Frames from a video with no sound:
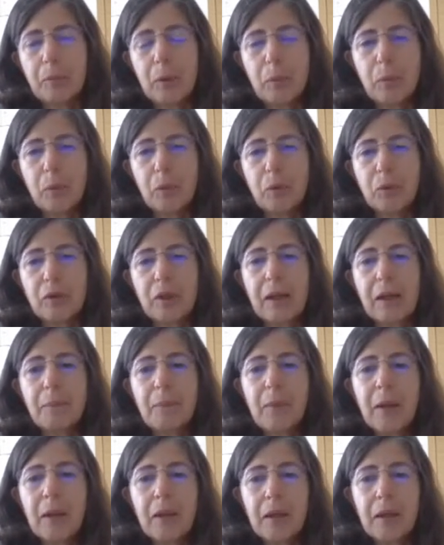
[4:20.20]
proposal.
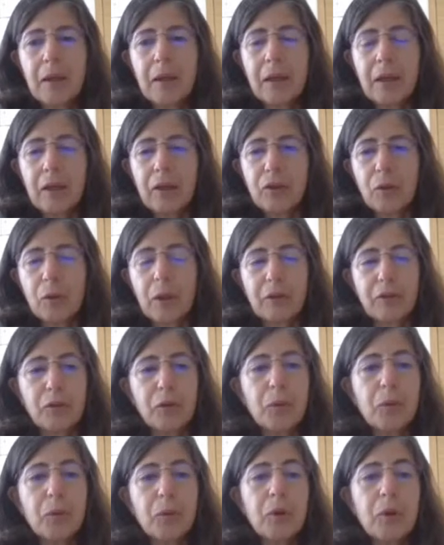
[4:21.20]
So as
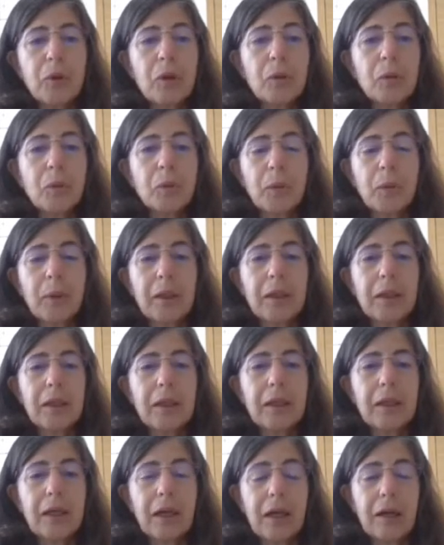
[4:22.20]
you know,
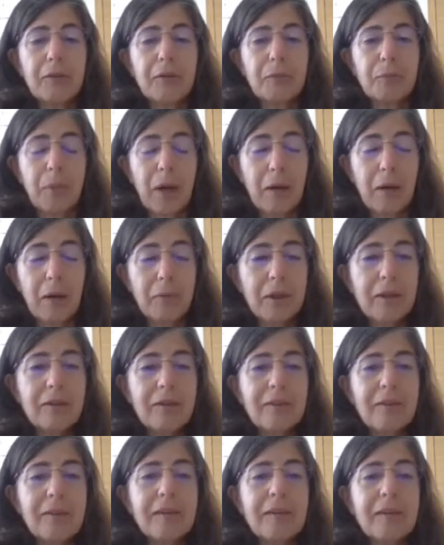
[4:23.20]
we have
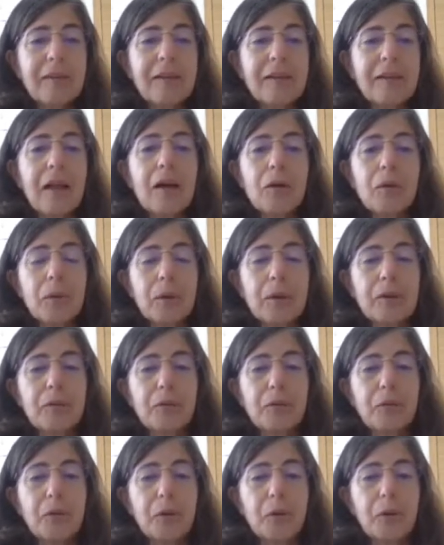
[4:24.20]
published now
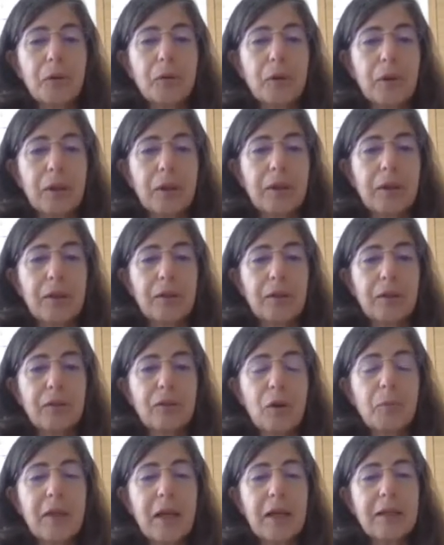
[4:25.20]
for
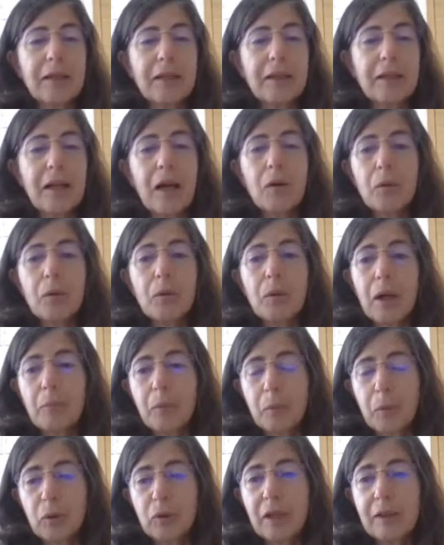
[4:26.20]
some time now a
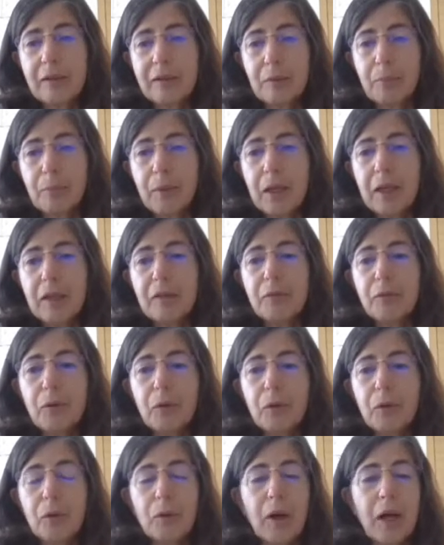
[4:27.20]
proposal template
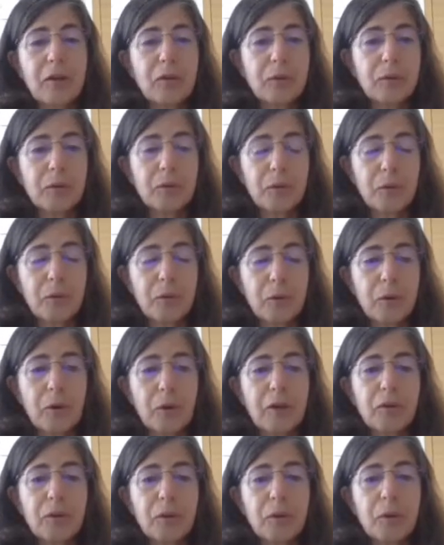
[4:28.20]
for
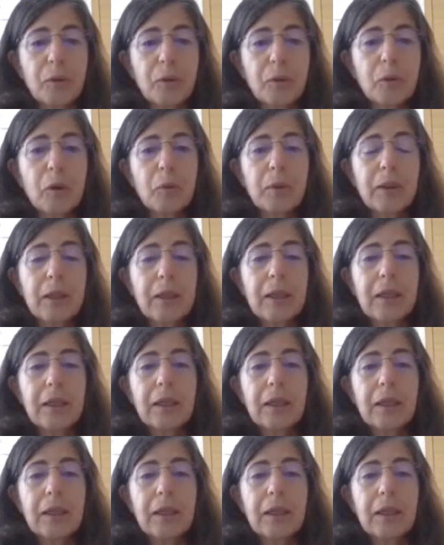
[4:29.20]
Horizon Europe.